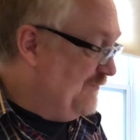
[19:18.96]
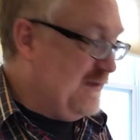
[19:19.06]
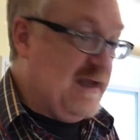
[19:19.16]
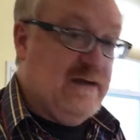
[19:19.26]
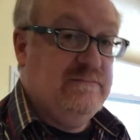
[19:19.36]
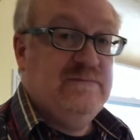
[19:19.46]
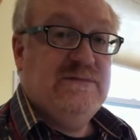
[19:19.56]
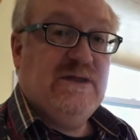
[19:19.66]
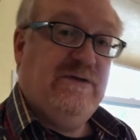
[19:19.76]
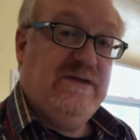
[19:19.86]
yeah,
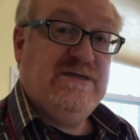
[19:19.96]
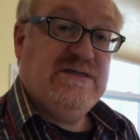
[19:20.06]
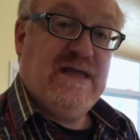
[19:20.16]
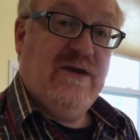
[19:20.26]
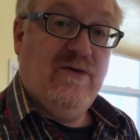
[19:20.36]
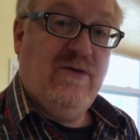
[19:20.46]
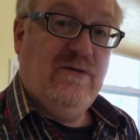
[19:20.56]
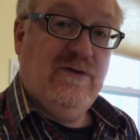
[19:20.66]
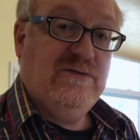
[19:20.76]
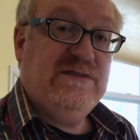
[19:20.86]
so you just get a
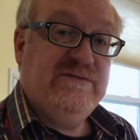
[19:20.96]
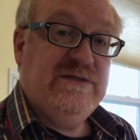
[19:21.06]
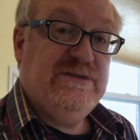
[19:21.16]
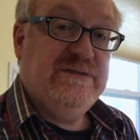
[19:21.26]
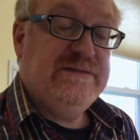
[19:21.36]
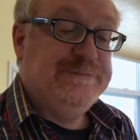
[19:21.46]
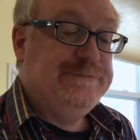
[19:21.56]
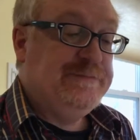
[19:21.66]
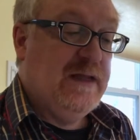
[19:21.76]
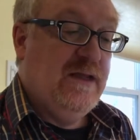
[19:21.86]
whole host of issues.
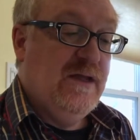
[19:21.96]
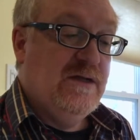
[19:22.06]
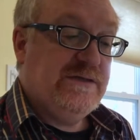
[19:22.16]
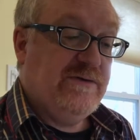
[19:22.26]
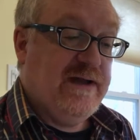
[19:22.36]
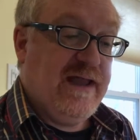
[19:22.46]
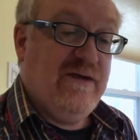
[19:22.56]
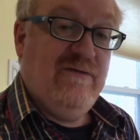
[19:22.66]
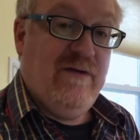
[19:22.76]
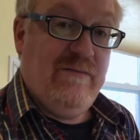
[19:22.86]
So
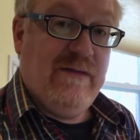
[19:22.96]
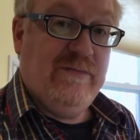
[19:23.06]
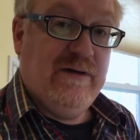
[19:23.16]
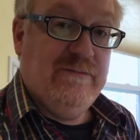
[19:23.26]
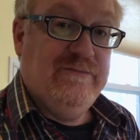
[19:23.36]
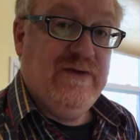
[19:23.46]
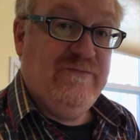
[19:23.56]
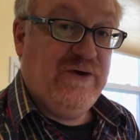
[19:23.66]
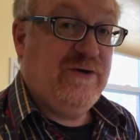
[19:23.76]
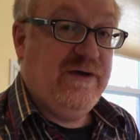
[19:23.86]
again, remember,
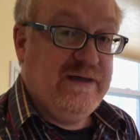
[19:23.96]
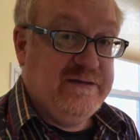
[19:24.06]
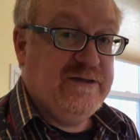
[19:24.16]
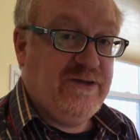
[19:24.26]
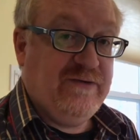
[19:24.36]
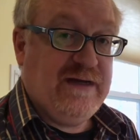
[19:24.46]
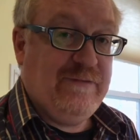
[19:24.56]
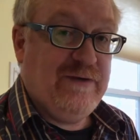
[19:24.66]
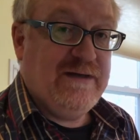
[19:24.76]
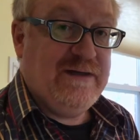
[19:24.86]
if you're going into
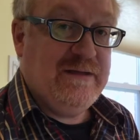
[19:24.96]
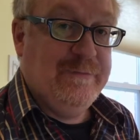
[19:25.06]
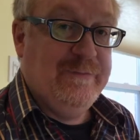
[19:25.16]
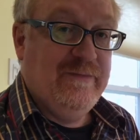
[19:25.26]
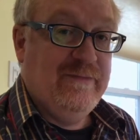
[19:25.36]
3D printing